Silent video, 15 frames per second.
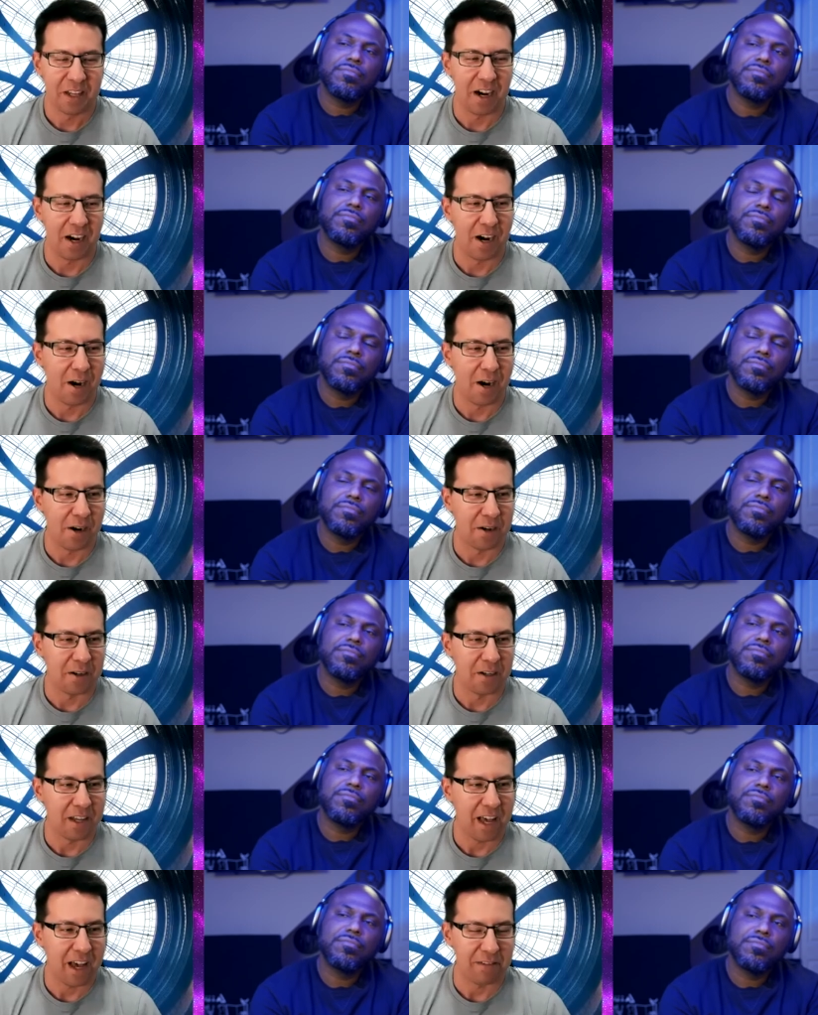Speaker 1: uh,
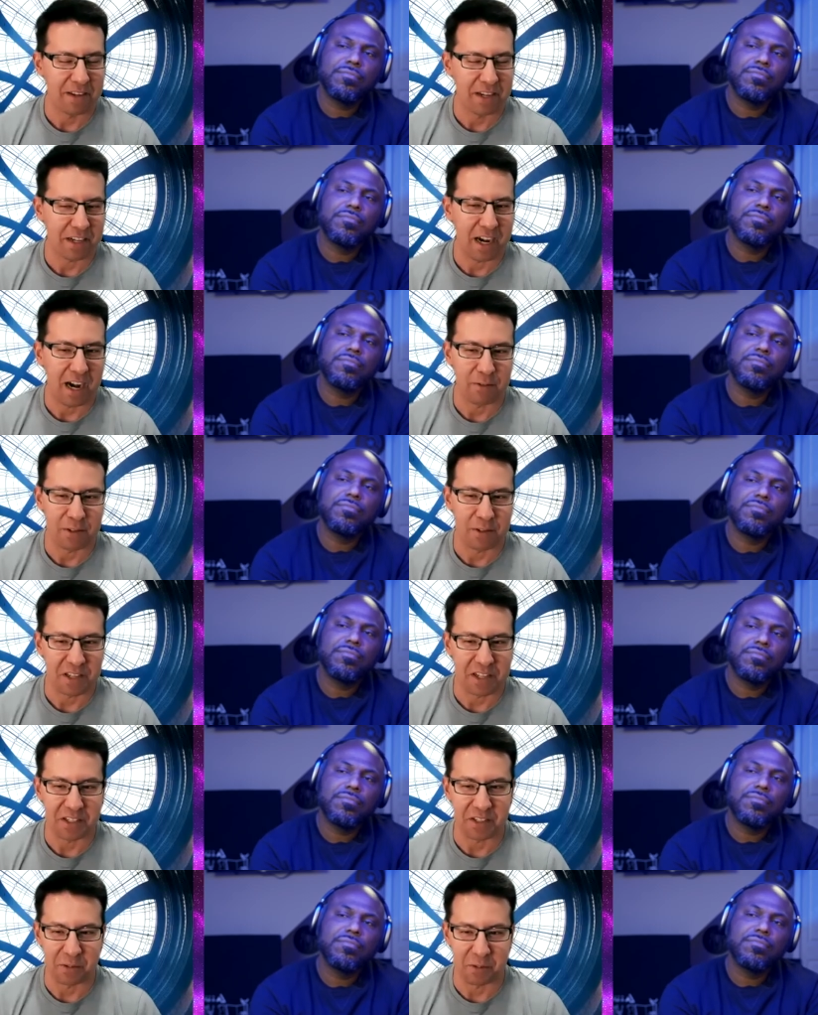having a
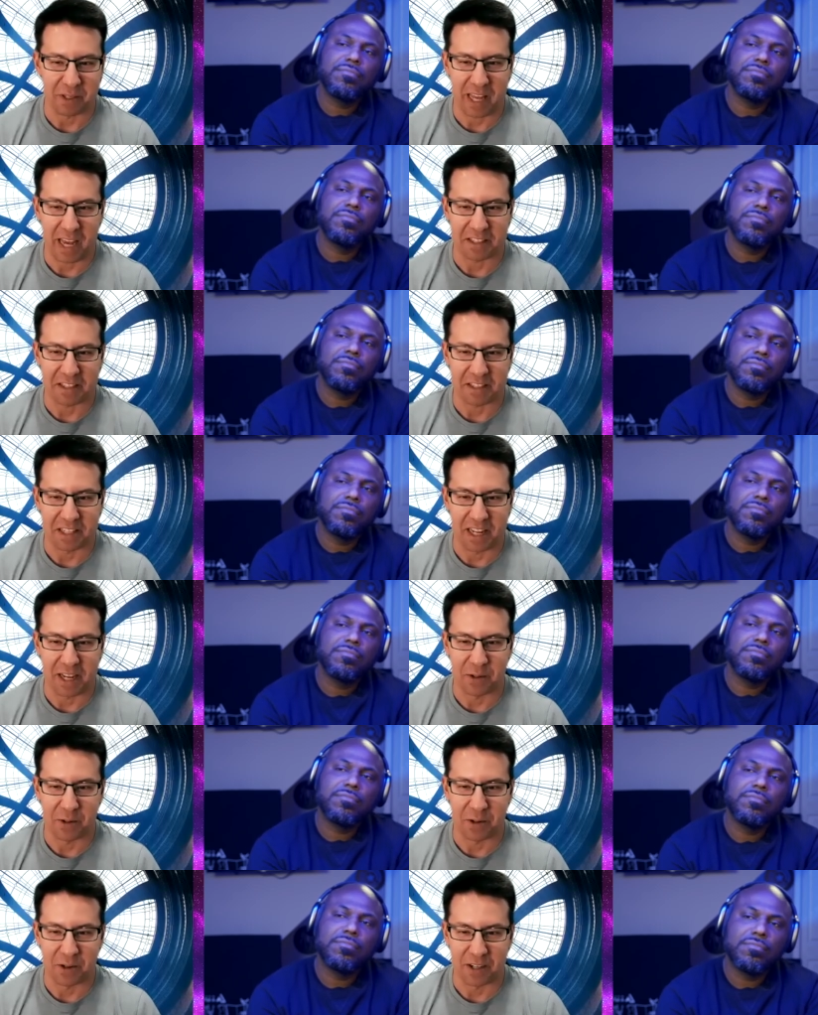conversation with Cassian
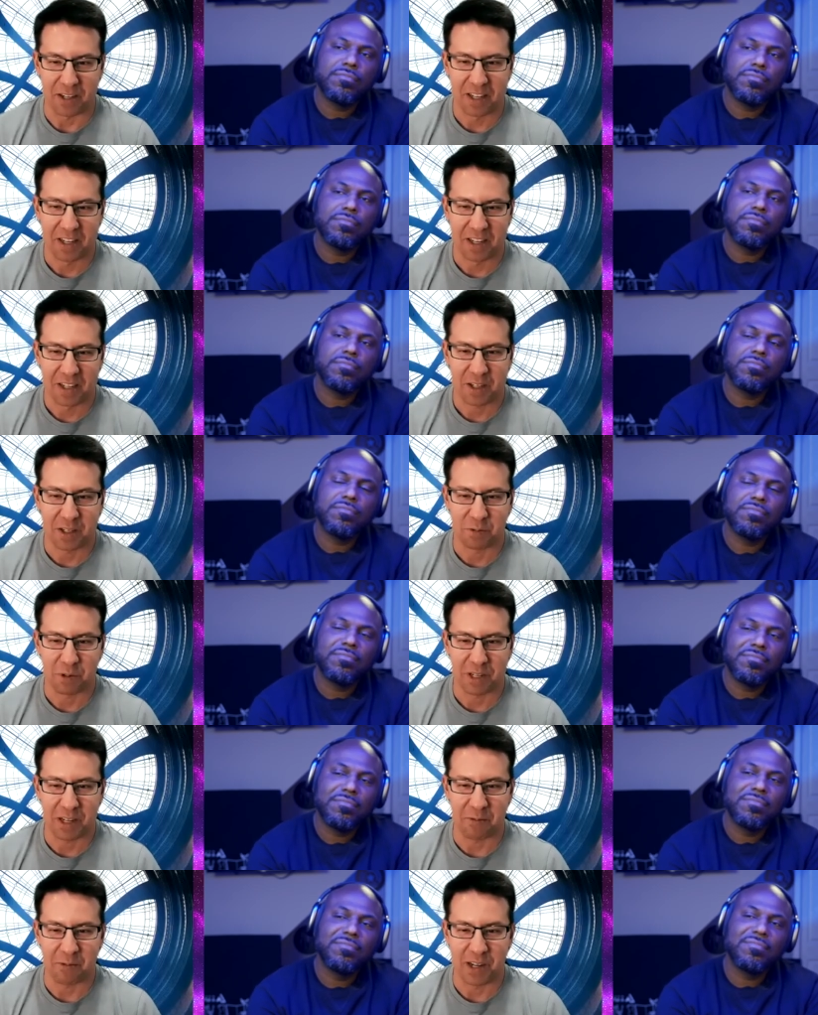Andor because
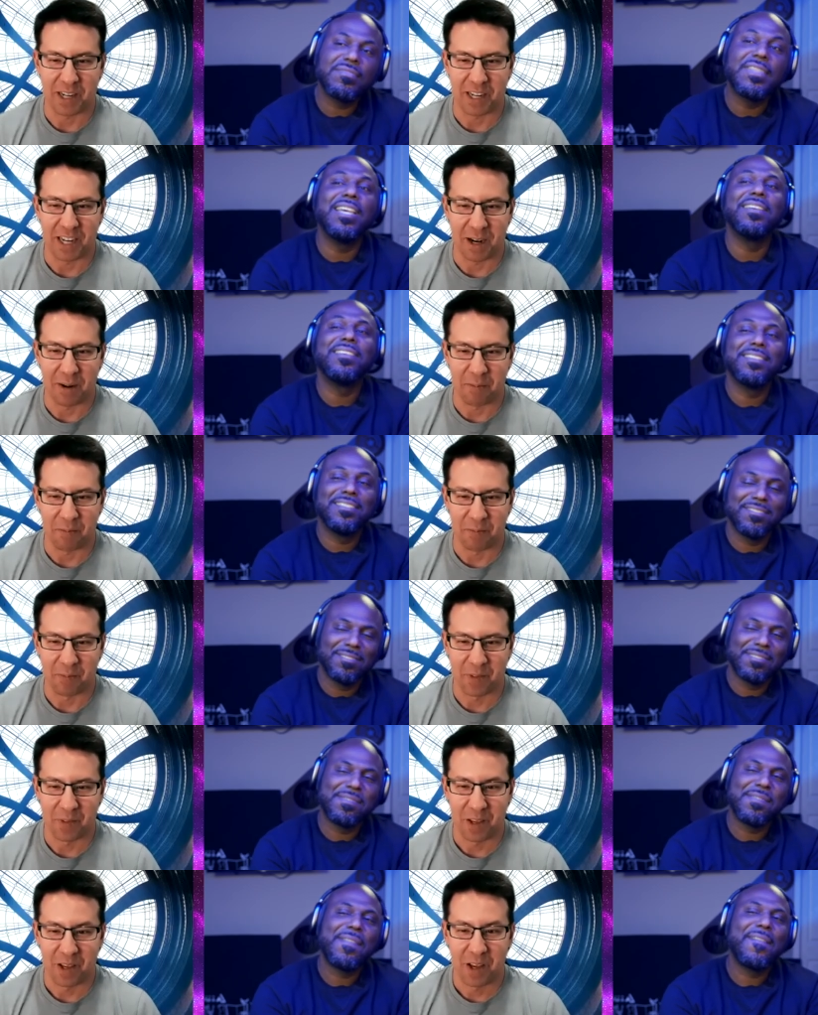when he when um,
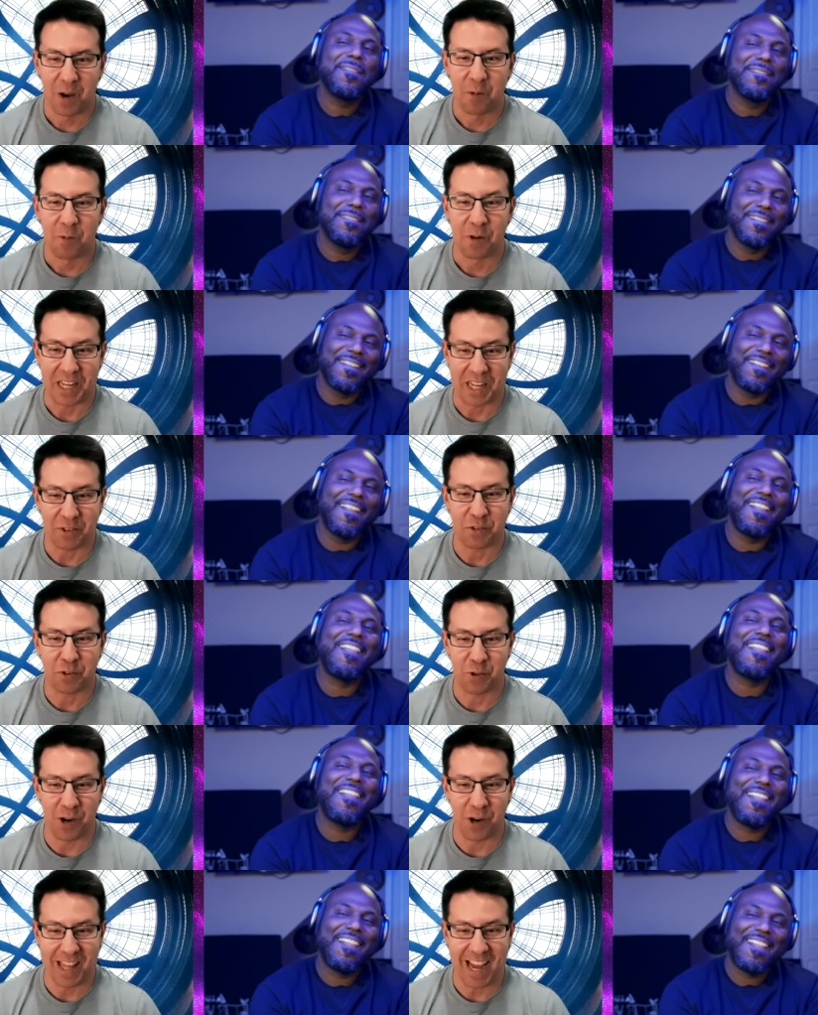when he
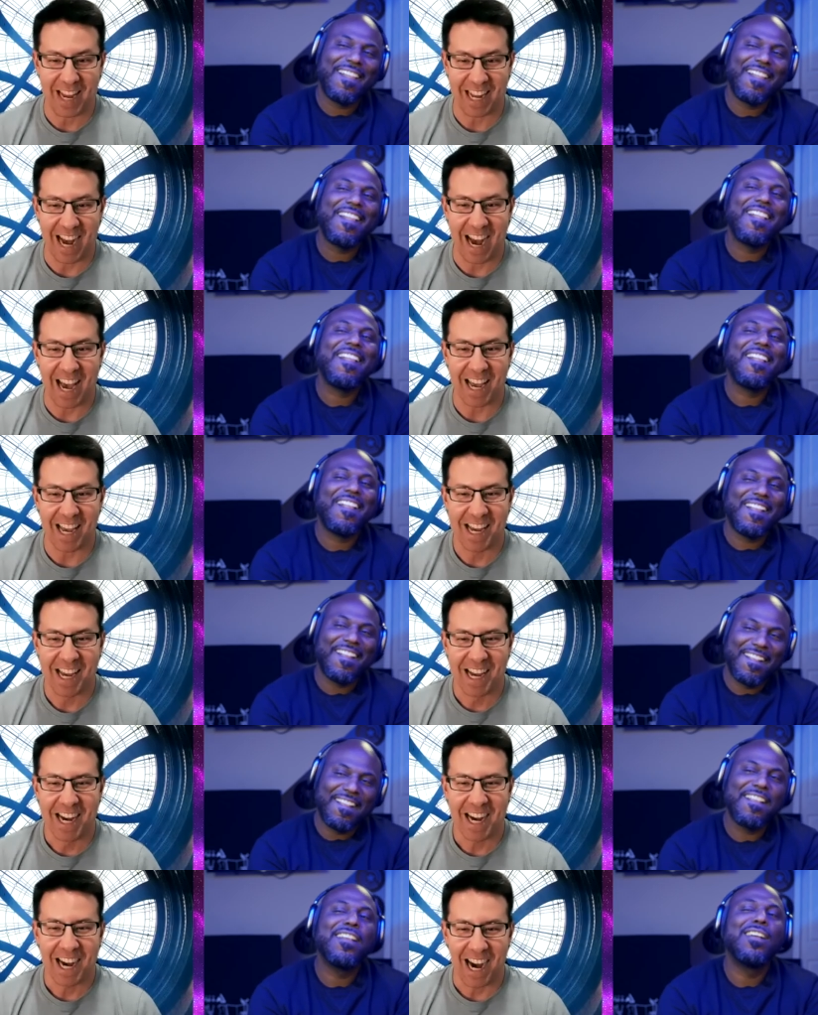drew on that guy,
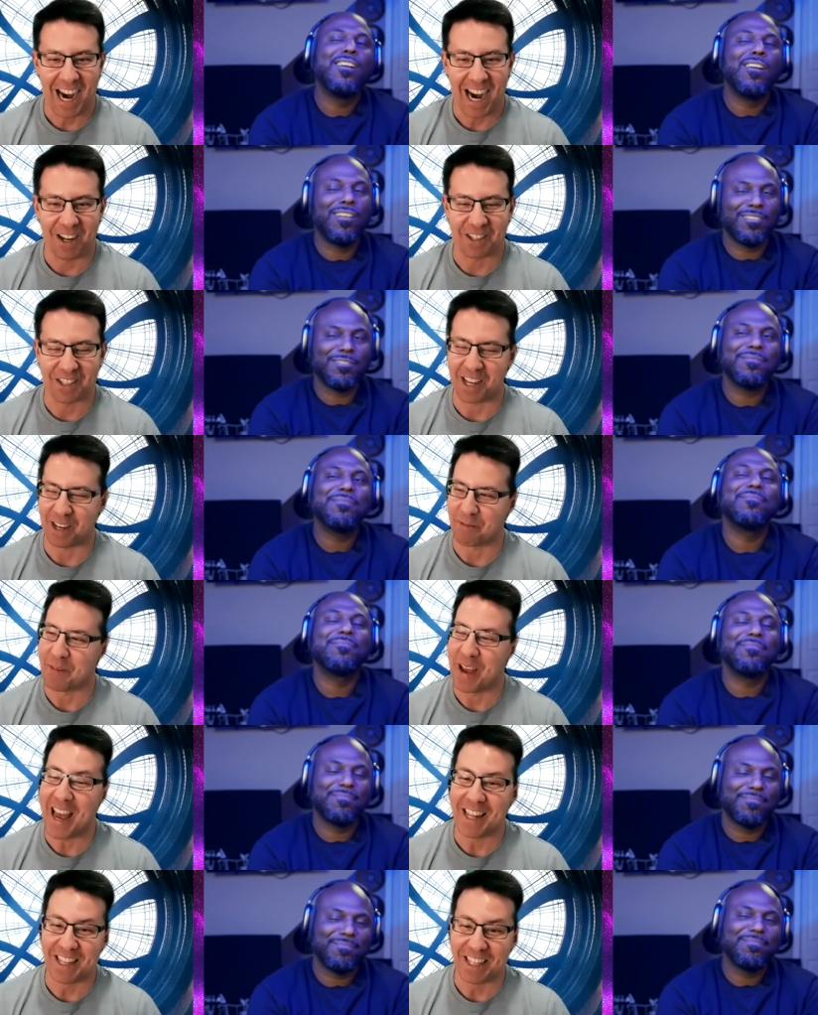I was like,
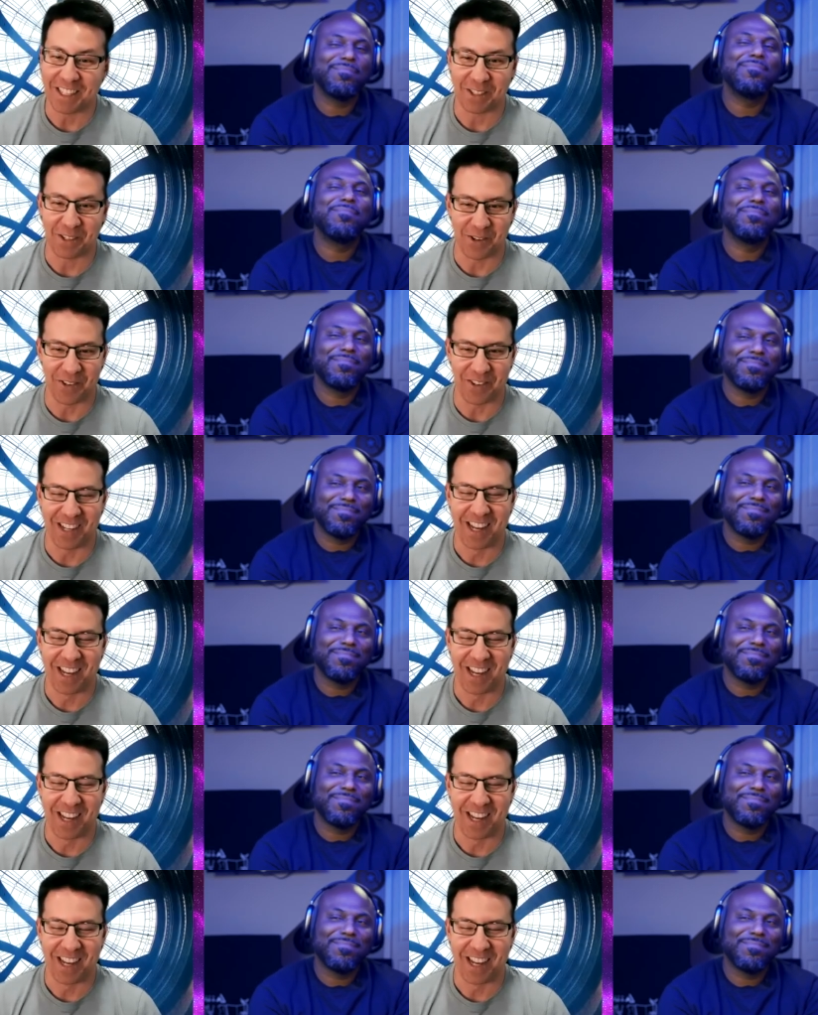man, this dude.